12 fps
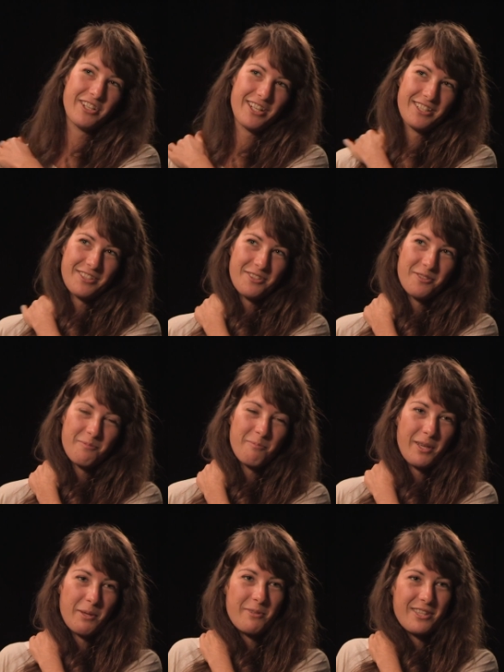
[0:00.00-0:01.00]
I try to
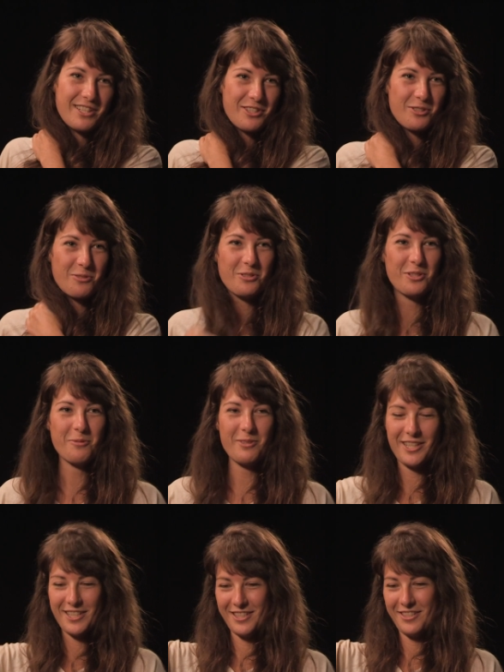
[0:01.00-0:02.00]
baby this shoulder
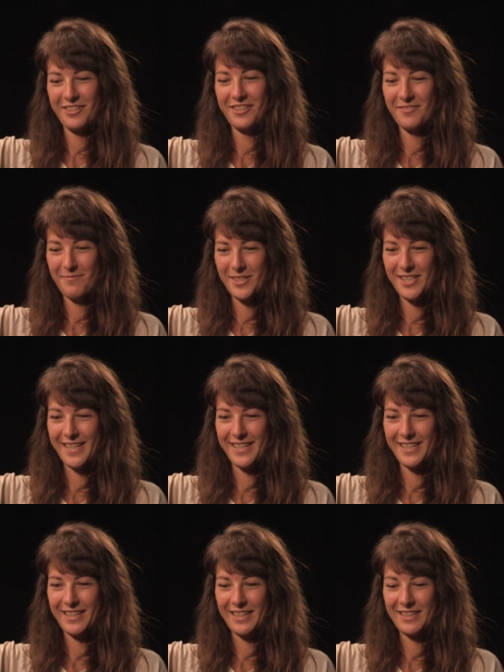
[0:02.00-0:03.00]
because you're
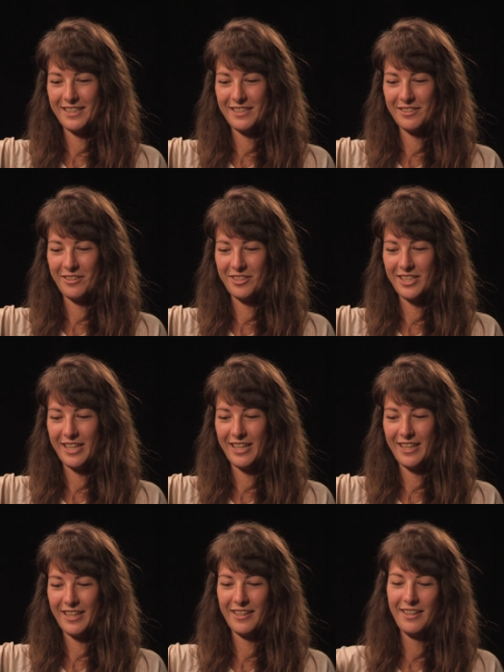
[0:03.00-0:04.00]
standing like this all
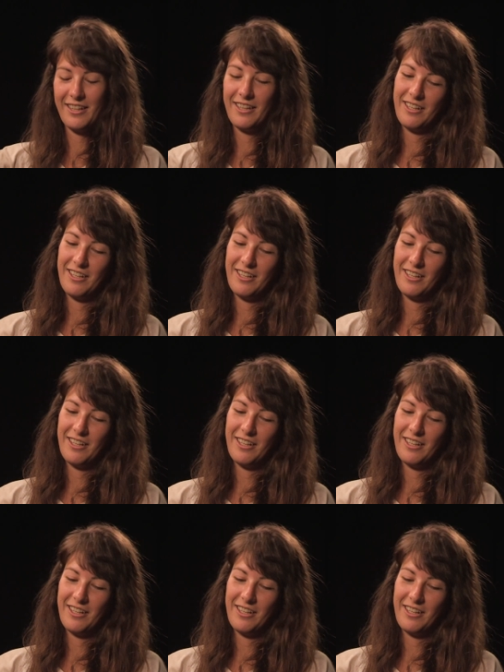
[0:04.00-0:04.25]
day.